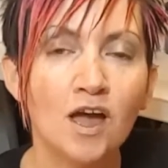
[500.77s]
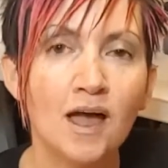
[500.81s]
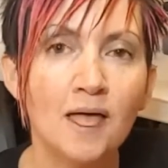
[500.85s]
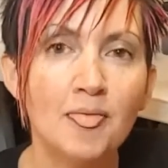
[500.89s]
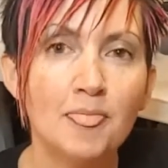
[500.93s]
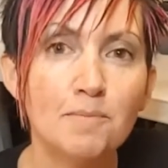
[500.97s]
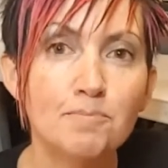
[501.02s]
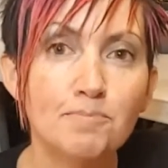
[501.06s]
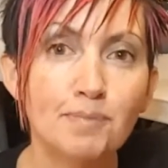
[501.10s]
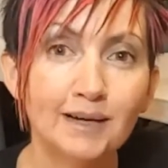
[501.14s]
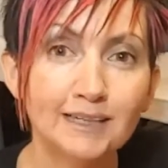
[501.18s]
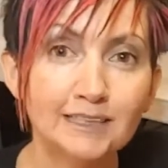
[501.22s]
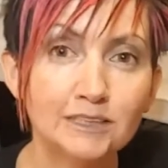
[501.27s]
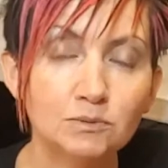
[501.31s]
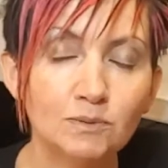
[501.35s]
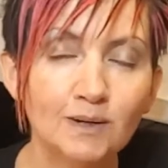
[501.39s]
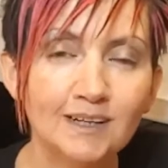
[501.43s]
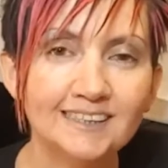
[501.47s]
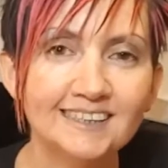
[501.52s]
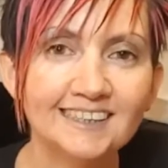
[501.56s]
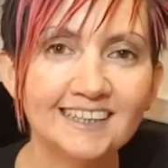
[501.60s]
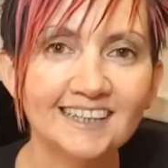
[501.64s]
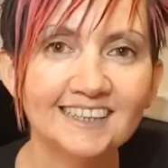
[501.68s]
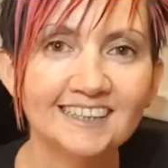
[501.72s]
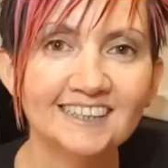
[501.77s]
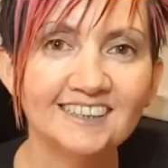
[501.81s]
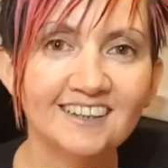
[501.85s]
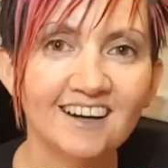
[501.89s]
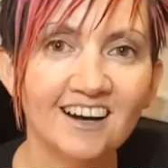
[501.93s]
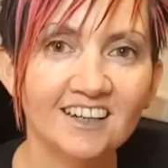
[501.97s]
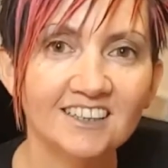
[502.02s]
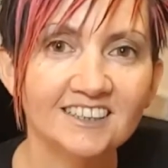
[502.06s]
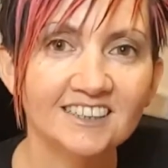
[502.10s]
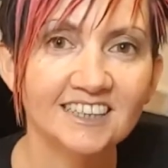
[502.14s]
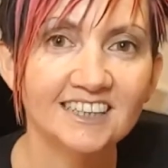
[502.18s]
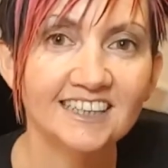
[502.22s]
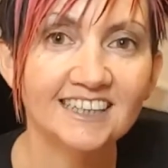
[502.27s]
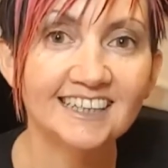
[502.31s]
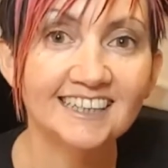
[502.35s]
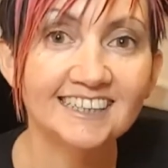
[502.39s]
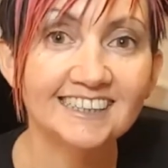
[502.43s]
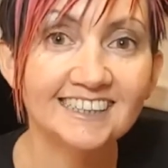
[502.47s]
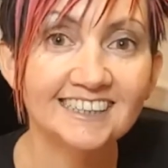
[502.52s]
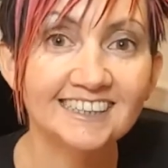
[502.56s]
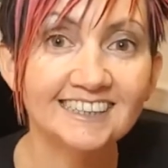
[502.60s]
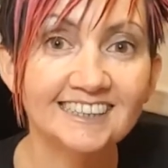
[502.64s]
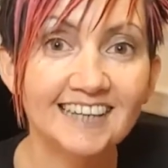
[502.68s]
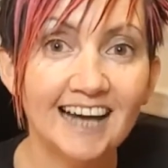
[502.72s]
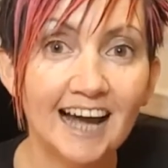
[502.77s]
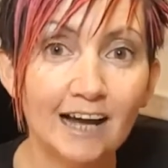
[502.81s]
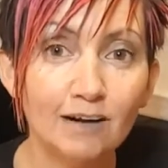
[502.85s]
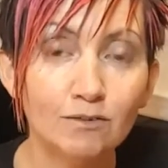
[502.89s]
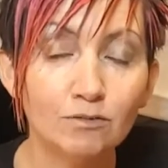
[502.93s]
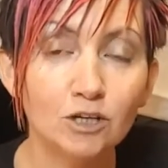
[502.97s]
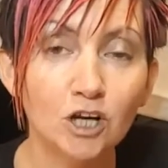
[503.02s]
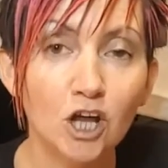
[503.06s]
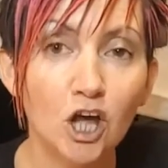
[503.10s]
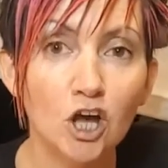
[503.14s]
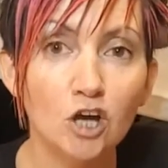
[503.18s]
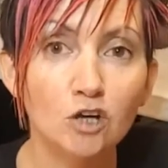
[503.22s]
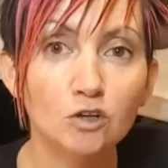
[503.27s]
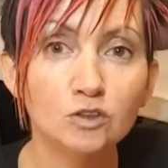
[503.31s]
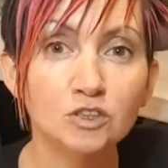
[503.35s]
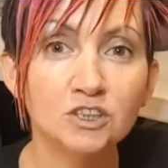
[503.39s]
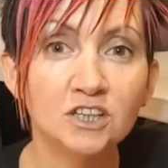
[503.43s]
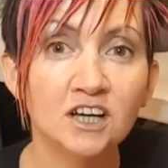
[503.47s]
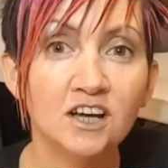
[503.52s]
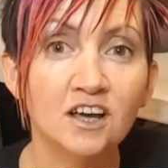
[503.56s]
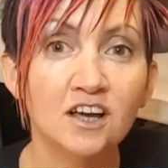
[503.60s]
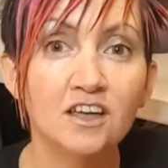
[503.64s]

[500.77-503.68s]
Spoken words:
the best way to get started is to download